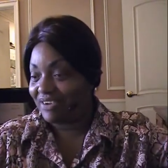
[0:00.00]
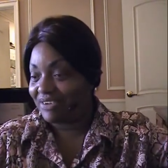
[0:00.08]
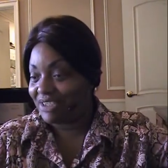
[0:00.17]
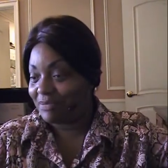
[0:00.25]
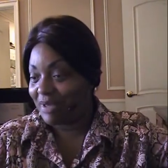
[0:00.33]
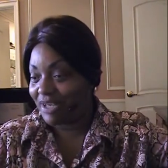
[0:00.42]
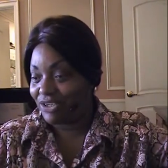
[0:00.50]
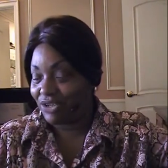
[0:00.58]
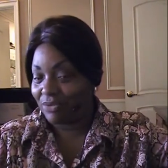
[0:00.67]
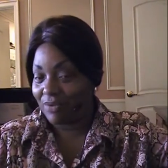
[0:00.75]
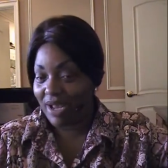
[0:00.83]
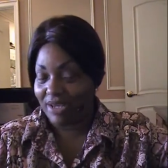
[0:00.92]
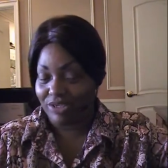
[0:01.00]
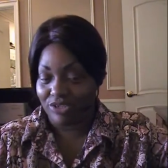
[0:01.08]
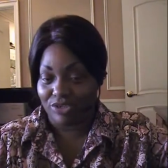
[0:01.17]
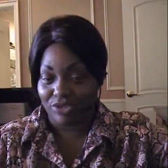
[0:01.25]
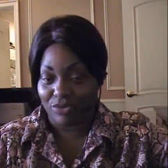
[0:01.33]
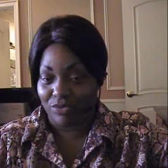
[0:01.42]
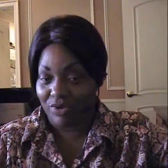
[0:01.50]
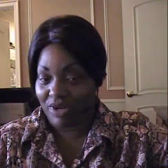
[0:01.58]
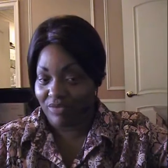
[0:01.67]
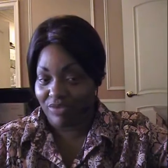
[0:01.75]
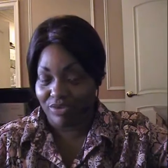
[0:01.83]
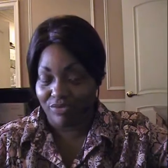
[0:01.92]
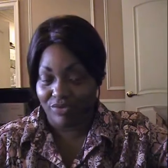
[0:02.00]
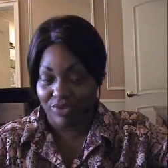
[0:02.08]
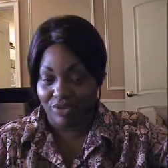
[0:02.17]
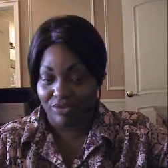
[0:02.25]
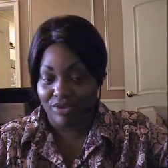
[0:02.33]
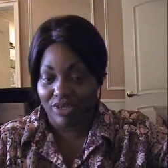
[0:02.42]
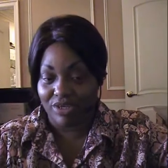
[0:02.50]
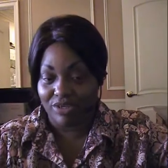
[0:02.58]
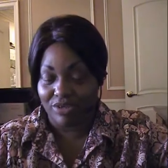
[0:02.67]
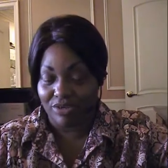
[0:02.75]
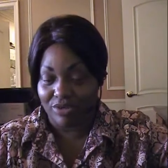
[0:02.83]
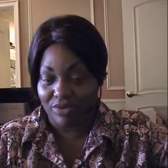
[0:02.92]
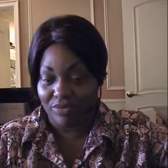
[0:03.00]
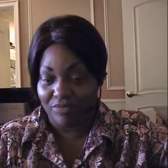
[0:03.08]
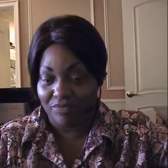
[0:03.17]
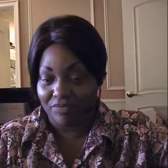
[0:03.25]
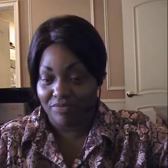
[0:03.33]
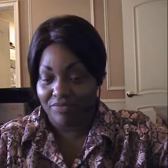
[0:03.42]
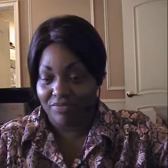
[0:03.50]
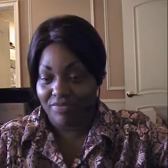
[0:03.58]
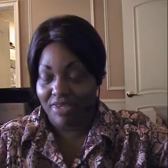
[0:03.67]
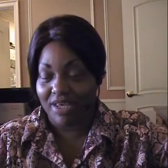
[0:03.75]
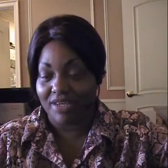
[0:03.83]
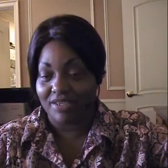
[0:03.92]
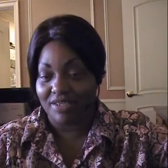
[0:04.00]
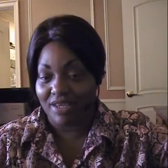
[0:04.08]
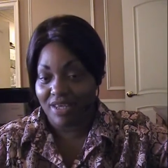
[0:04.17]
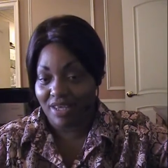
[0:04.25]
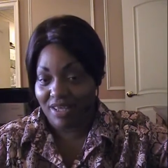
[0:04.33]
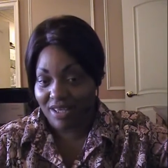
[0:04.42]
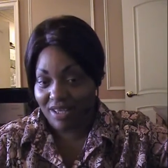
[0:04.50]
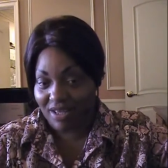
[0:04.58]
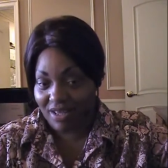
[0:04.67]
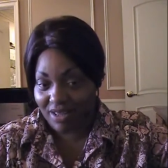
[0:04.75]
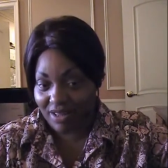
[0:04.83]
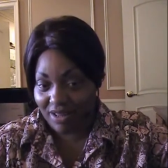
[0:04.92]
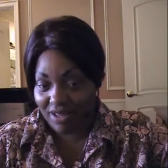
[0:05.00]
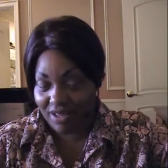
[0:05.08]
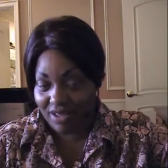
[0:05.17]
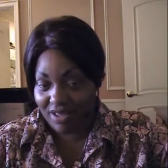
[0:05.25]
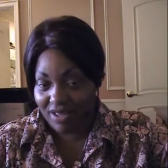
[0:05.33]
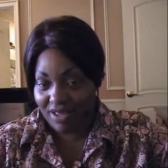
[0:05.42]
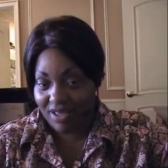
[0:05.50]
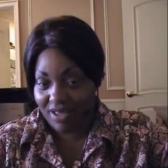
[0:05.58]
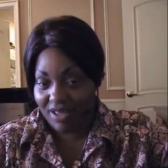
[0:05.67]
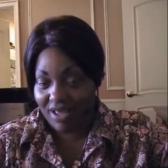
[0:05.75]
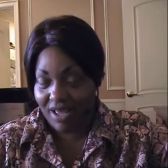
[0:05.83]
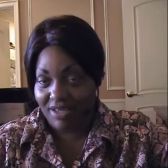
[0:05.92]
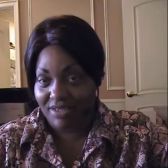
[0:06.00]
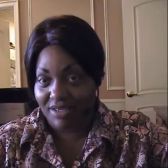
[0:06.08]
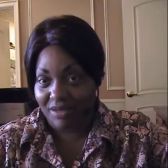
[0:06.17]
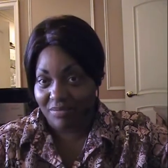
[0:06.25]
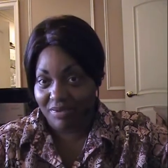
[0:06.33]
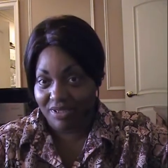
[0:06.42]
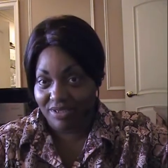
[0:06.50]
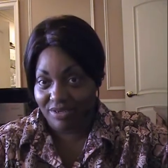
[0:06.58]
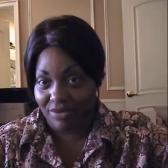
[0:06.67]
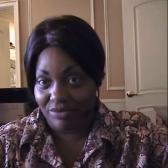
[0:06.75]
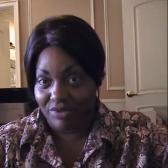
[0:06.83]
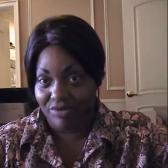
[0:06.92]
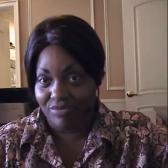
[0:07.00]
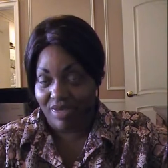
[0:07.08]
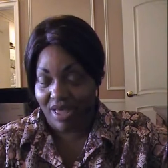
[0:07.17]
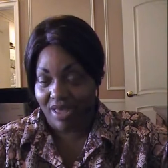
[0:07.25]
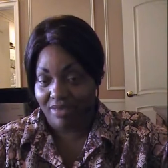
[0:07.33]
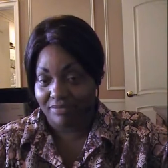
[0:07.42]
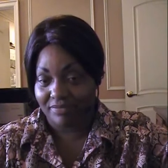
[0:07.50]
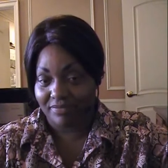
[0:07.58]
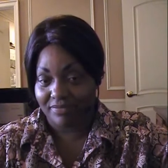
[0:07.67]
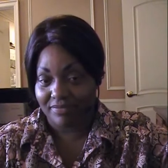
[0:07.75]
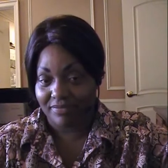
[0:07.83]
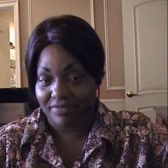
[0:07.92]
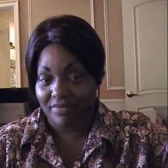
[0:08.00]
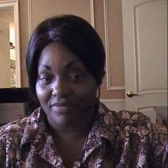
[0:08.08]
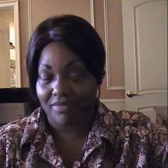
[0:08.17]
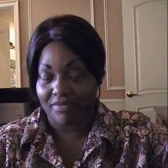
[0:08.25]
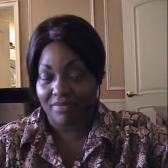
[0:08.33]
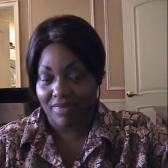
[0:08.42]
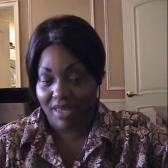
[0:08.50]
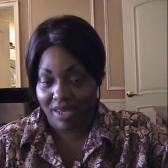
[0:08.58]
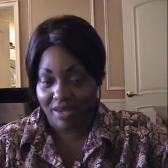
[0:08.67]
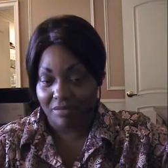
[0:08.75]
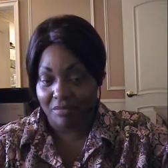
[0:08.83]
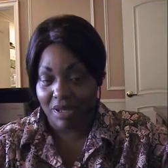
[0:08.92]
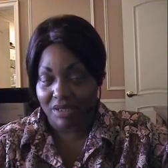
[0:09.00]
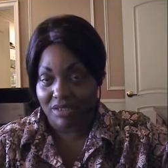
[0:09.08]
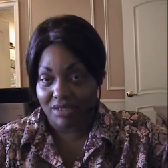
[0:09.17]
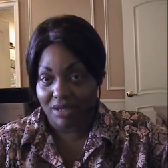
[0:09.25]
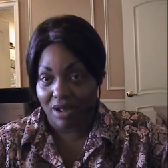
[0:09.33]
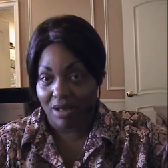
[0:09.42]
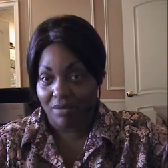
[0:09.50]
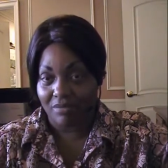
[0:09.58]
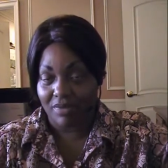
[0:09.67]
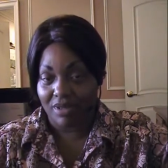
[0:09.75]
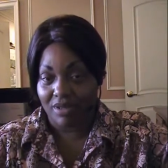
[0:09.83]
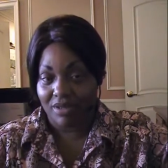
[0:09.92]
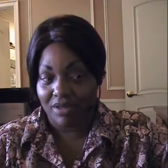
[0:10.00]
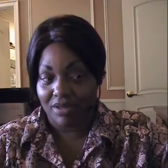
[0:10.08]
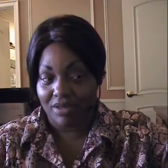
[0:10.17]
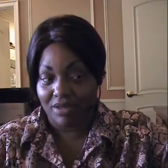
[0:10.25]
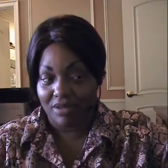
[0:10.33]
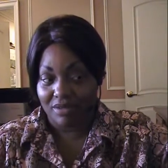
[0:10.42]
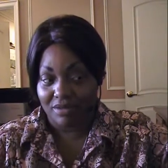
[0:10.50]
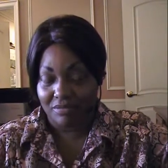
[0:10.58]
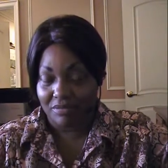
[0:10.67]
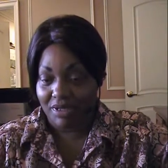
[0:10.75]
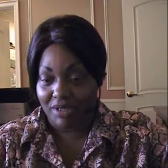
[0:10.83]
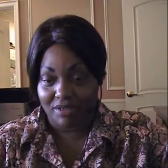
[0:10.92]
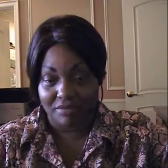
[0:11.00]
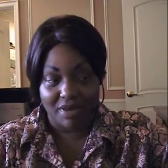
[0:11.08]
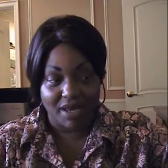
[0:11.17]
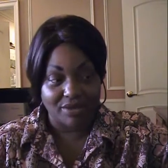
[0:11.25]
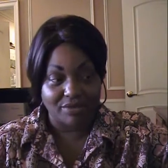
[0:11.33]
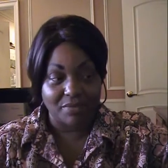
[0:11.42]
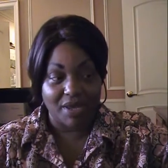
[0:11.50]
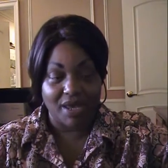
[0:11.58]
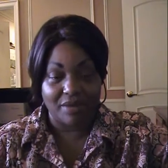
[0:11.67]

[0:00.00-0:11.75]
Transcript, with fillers: I respect your right to do whatever you feel you need to do until I say, please don't do that. And it must stop. Because in my house, my